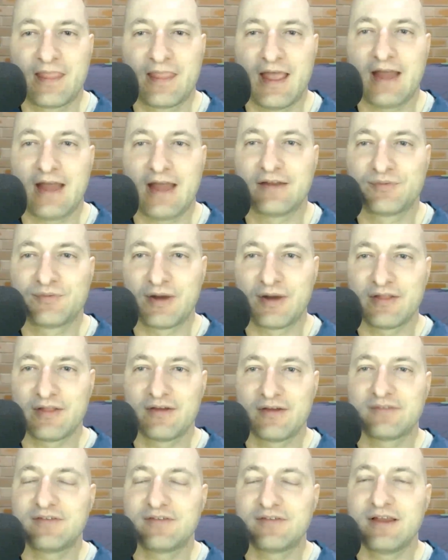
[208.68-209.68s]
And it's one of
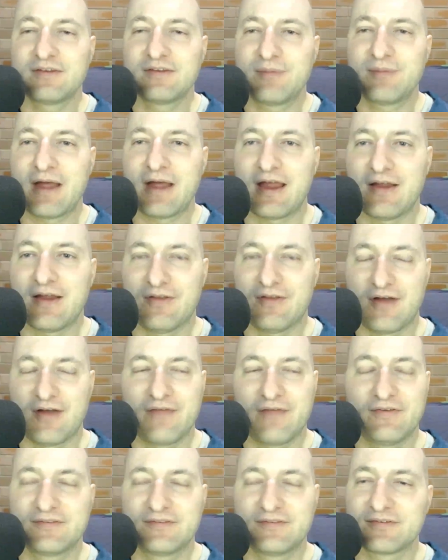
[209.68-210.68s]
those things about how
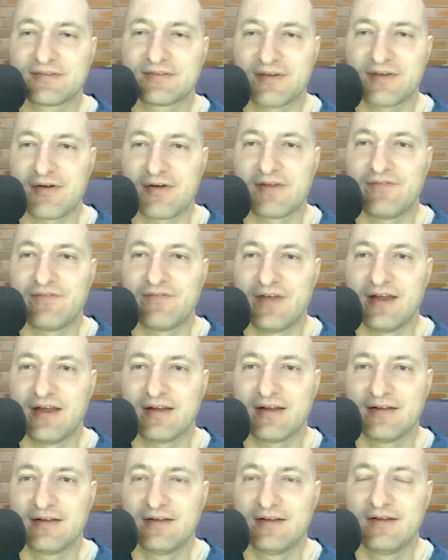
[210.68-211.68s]
life is just so
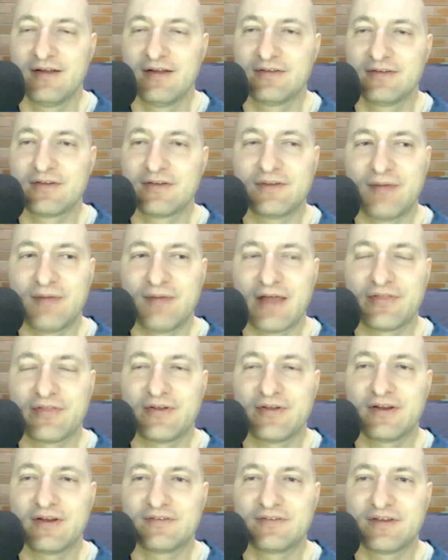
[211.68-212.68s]
unfair. So he's about
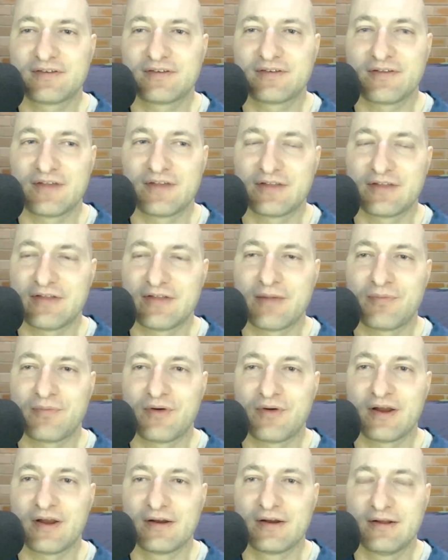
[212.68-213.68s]
36, I think, at that
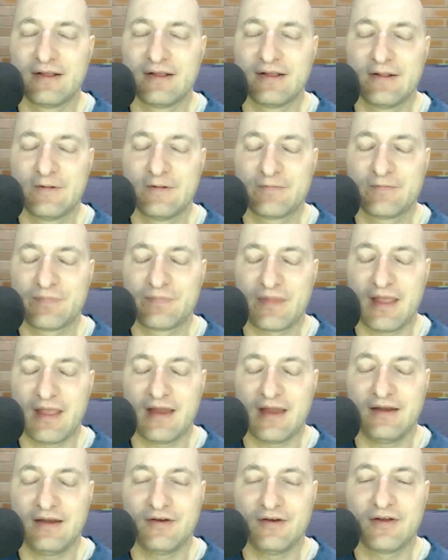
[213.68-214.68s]
point.
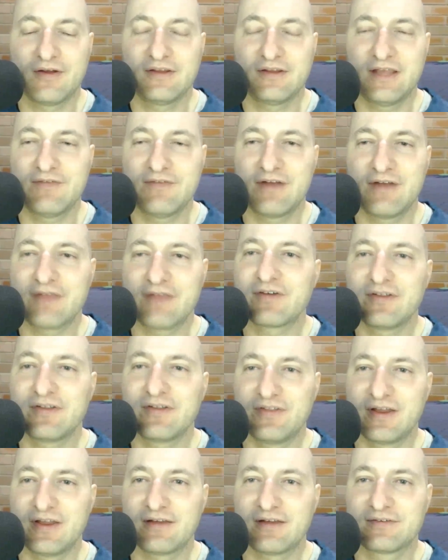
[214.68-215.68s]
And, he's given
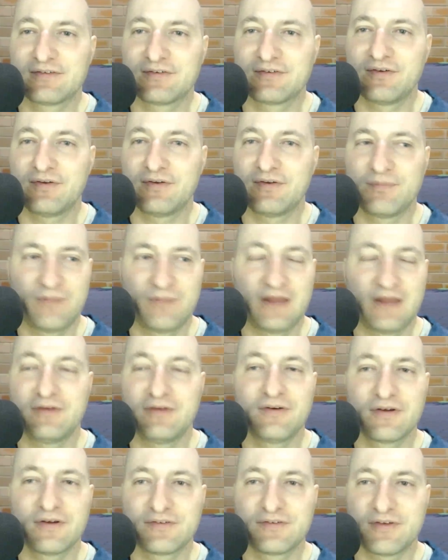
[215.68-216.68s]
everything to be a
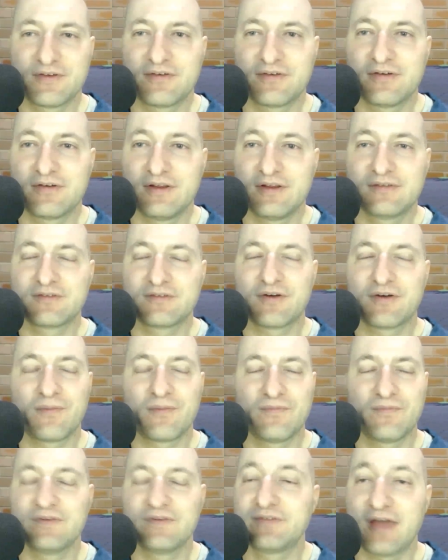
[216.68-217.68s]
neurosurgeon. He's at the
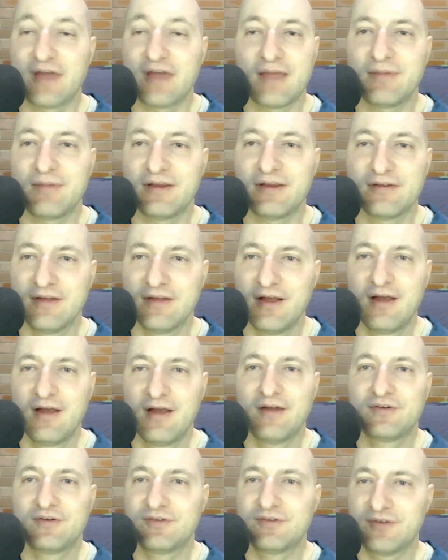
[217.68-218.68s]
top of his game. He
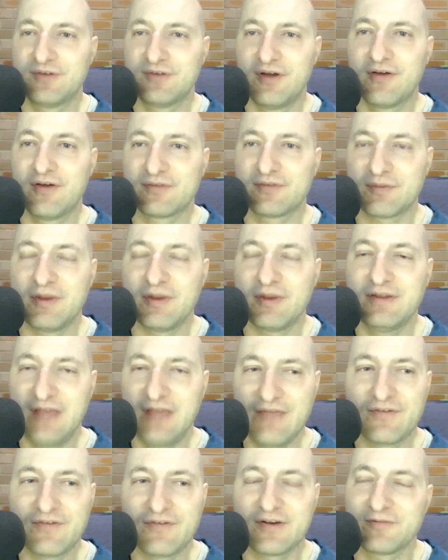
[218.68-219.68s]
deserves, he's
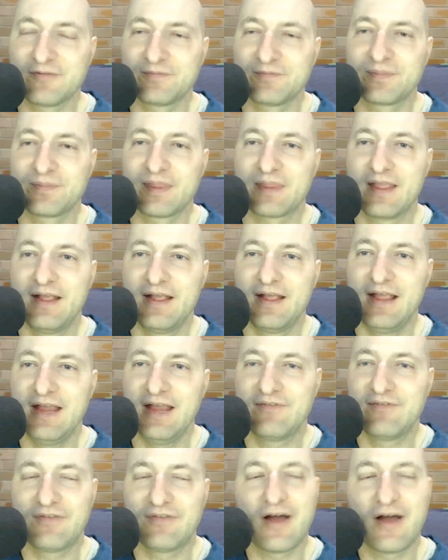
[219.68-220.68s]
given.
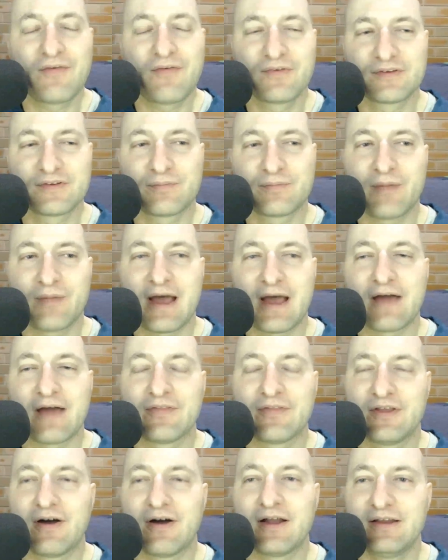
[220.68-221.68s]
If life was
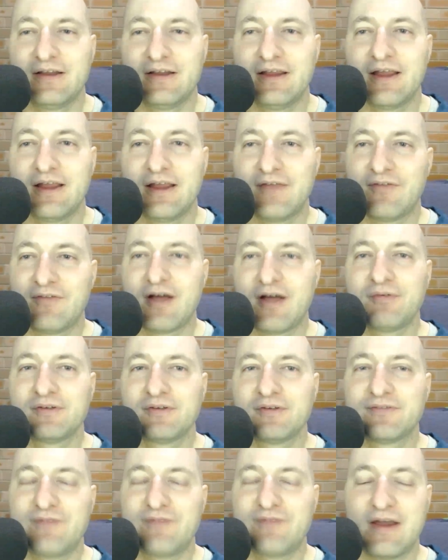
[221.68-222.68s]
about the idea, if life
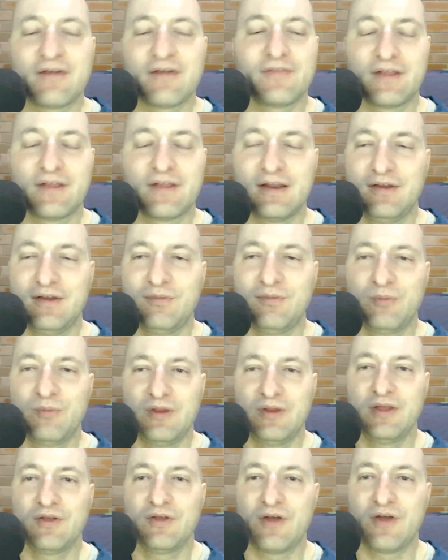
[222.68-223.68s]
was fair and that
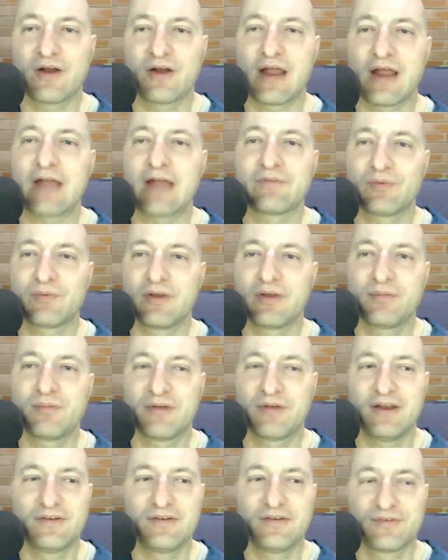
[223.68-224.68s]
you got out of it what you
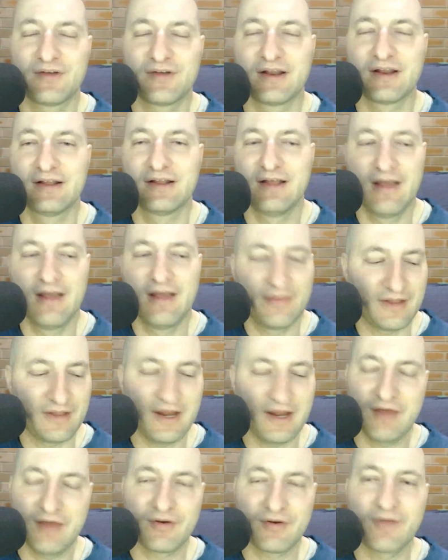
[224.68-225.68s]
put into it,
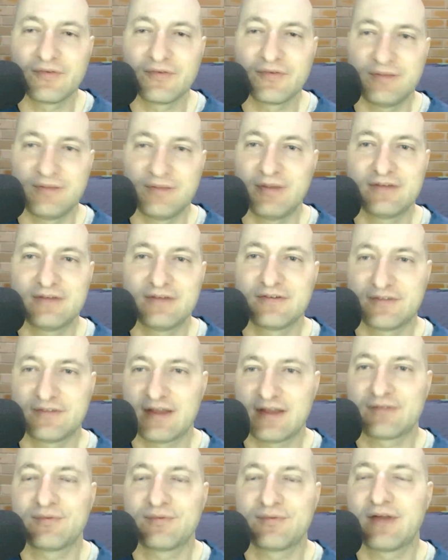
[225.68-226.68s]
then he would obviously be
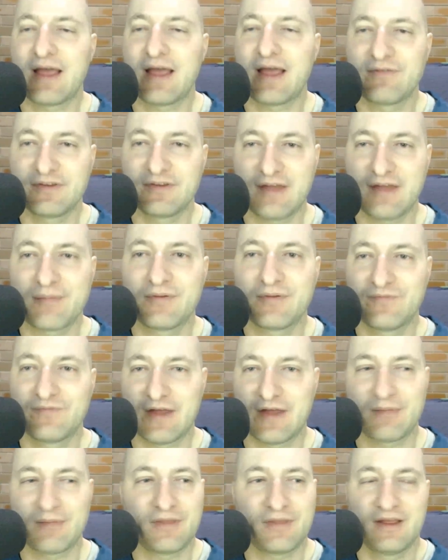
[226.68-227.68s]
successful and have his happy
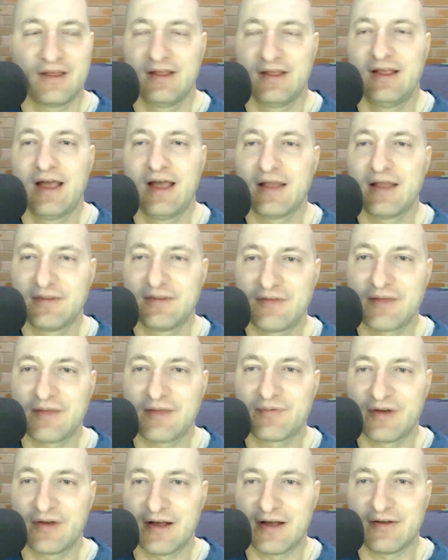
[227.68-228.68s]
family and live
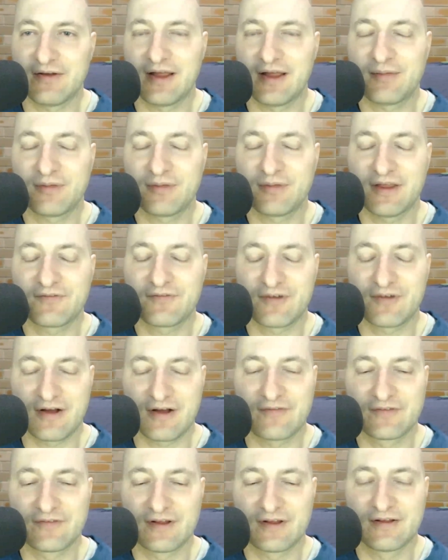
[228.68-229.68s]
happily ever
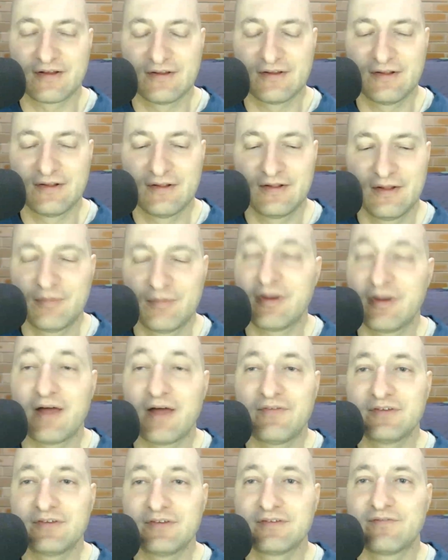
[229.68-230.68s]
after. But
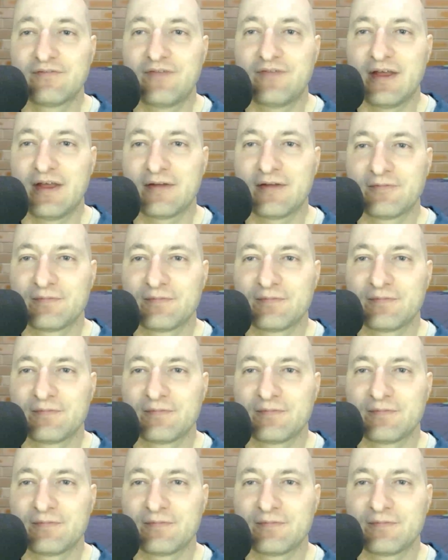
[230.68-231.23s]
life isn't fair.